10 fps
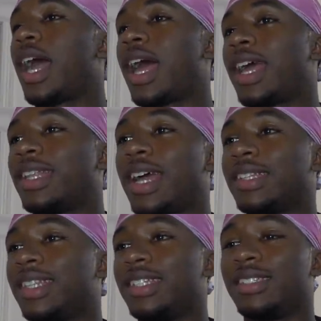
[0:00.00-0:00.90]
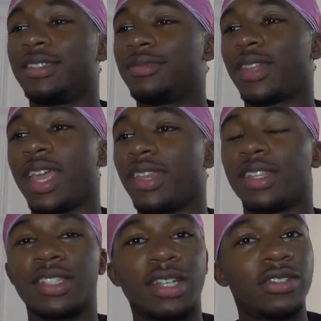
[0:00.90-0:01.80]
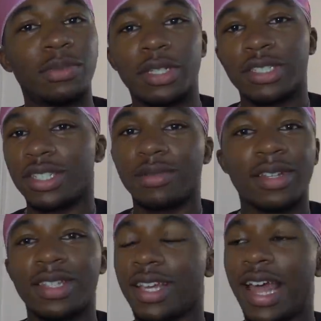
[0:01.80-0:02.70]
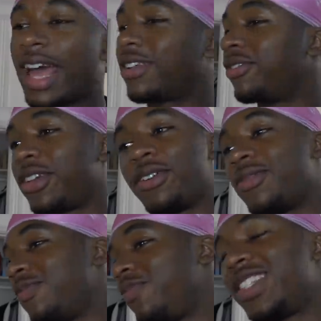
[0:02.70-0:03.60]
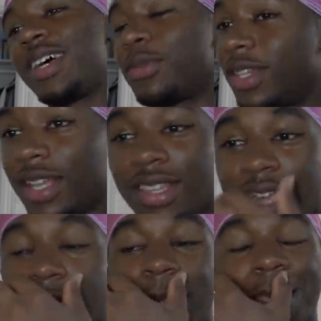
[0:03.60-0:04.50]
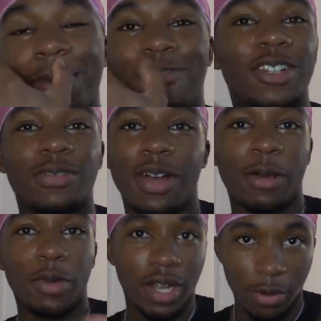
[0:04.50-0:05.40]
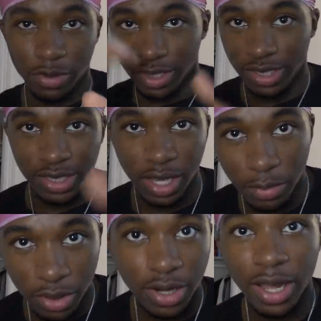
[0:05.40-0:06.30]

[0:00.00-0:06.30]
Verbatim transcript: I think Kay Linx loves me or something like that. I don't know, something like that. First of all, I want a disclaimer.